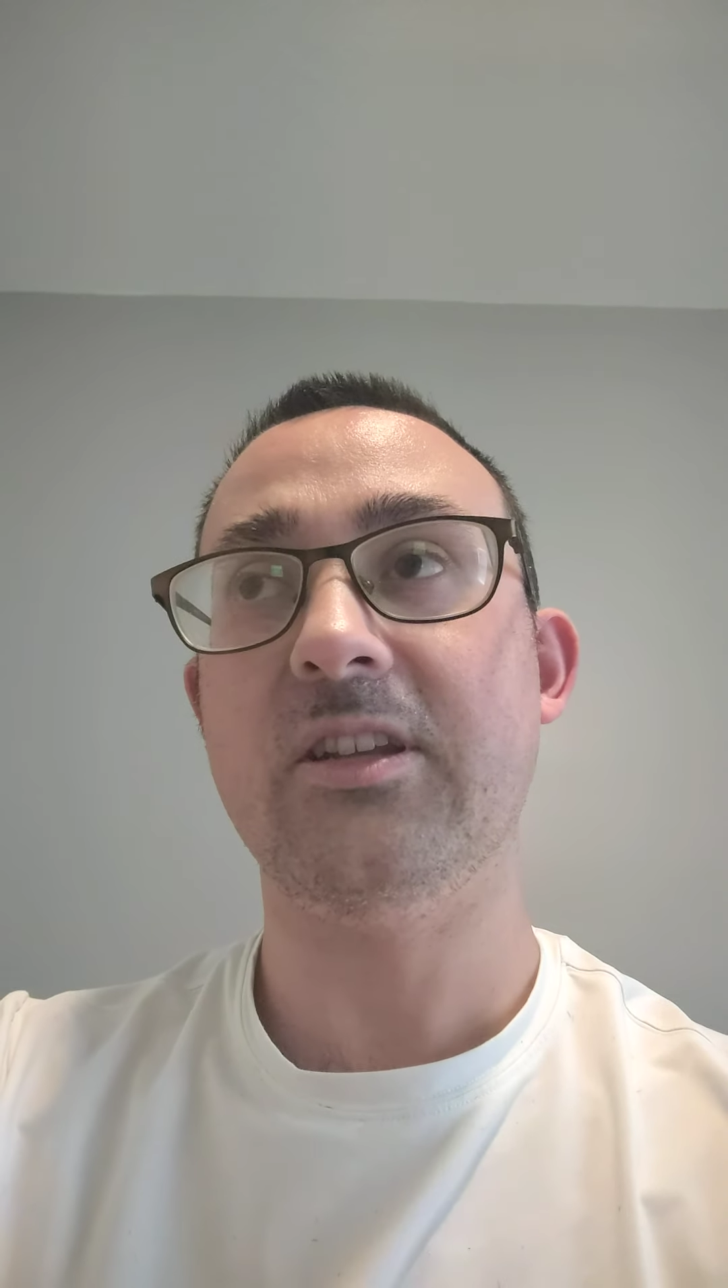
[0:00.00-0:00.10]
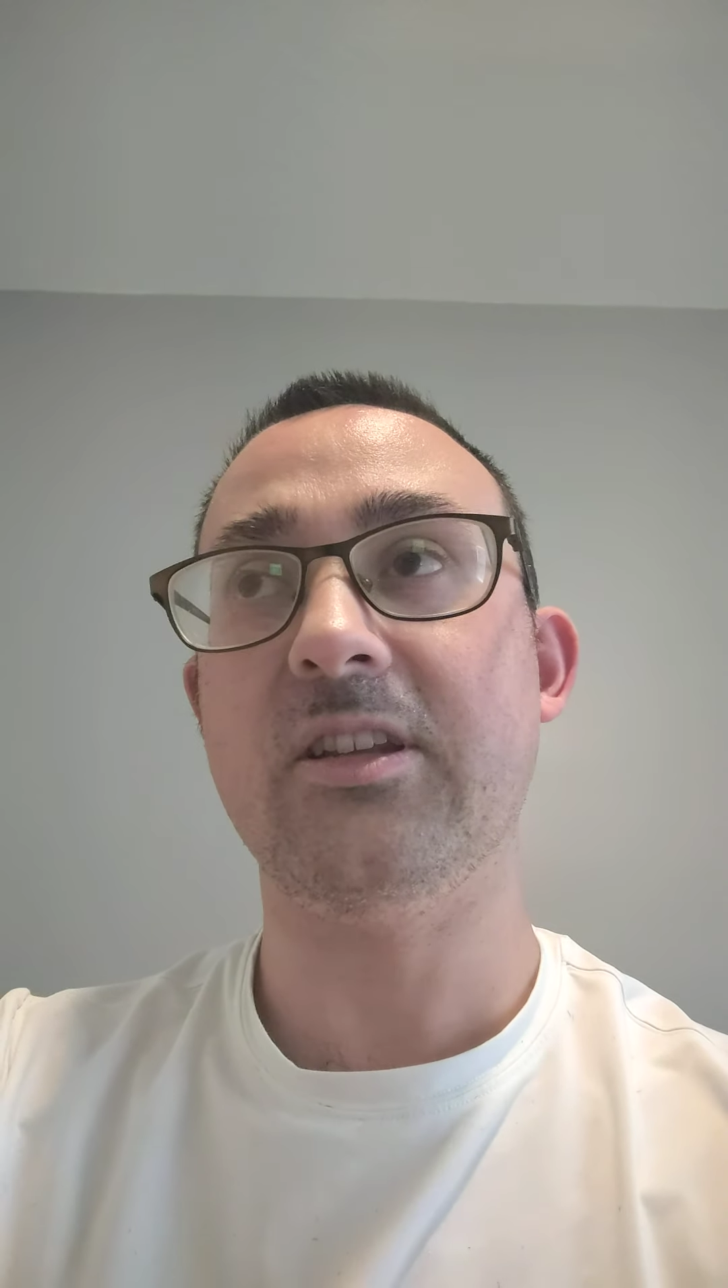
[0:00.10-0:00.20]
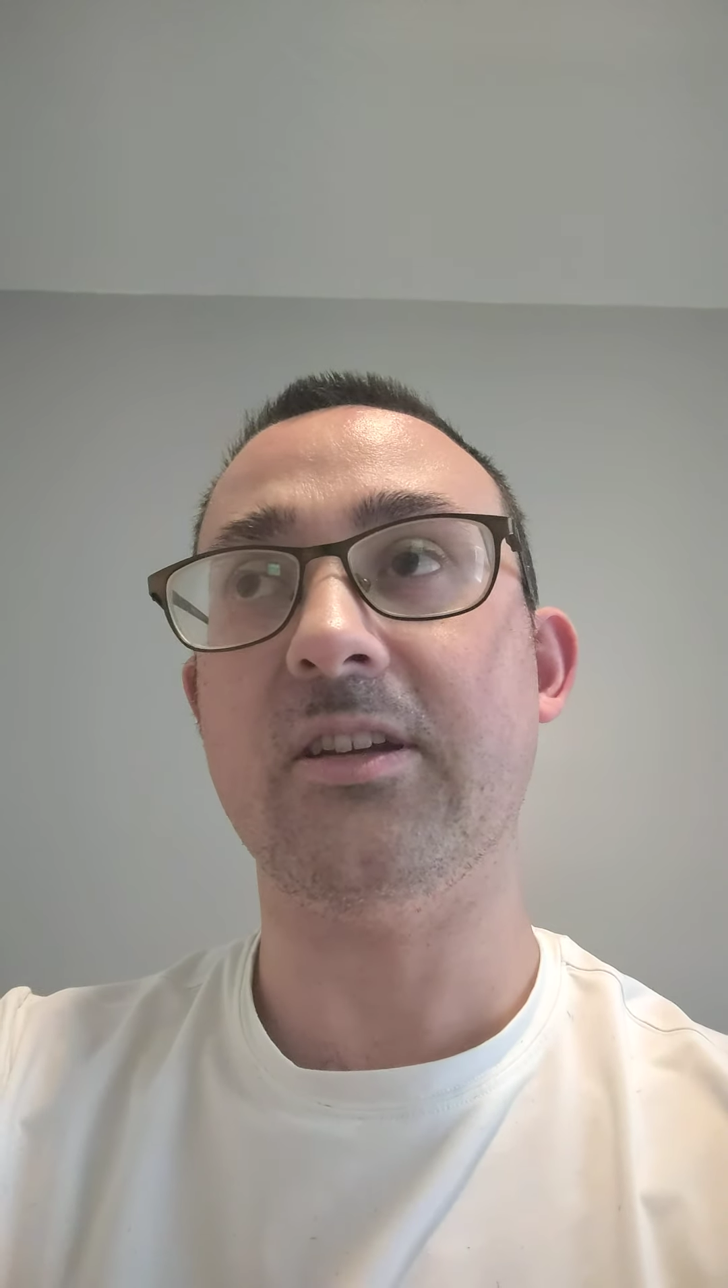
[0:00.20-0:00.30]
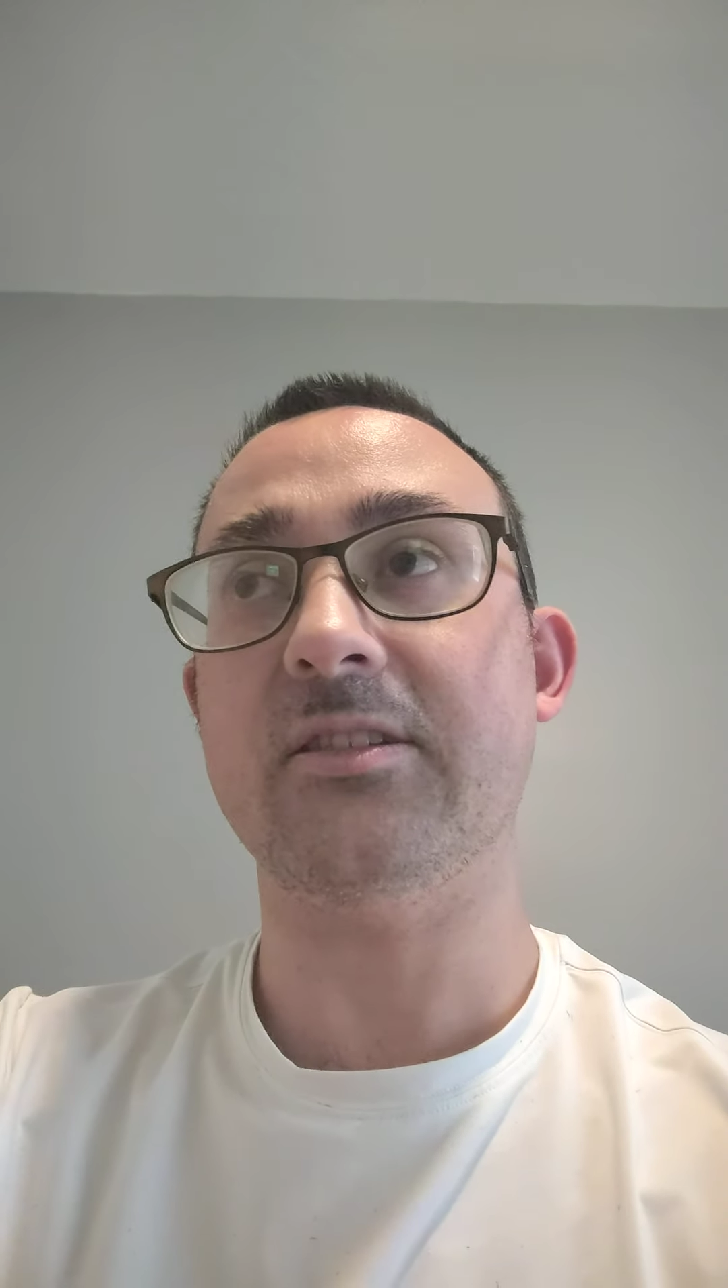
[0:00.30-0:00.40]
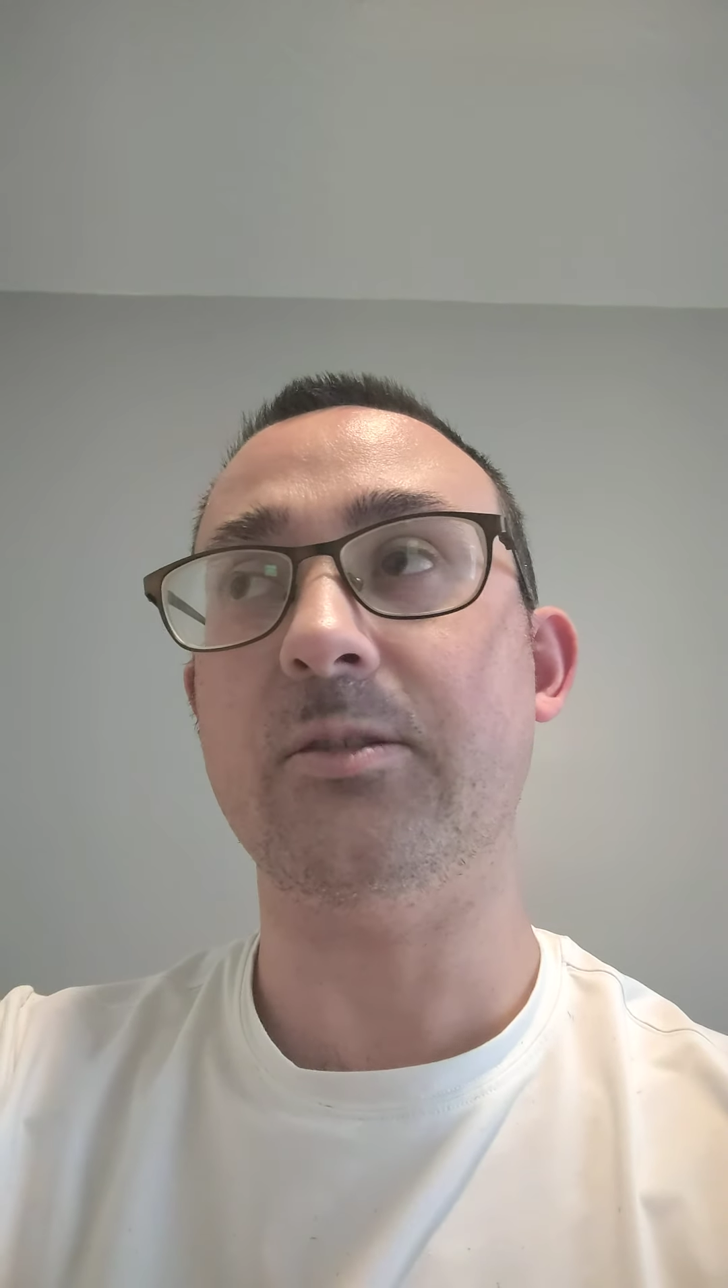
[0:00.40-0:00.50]

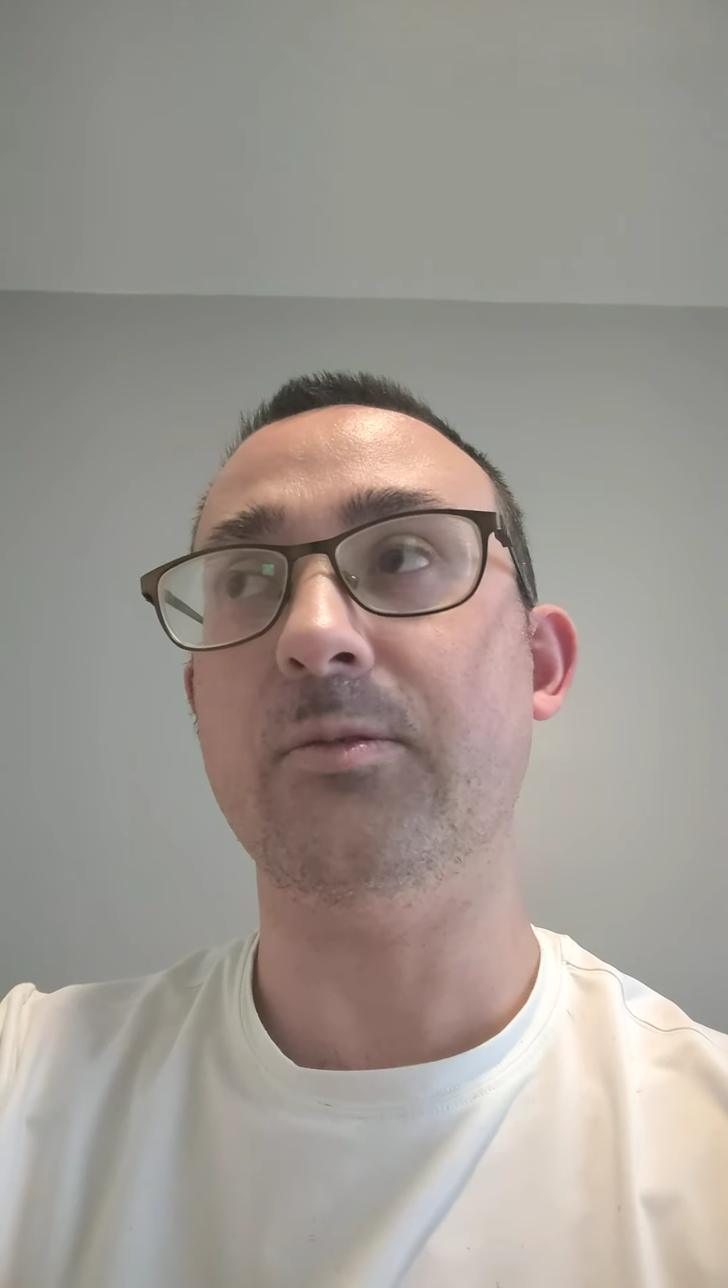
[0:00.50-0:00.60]
Yes, he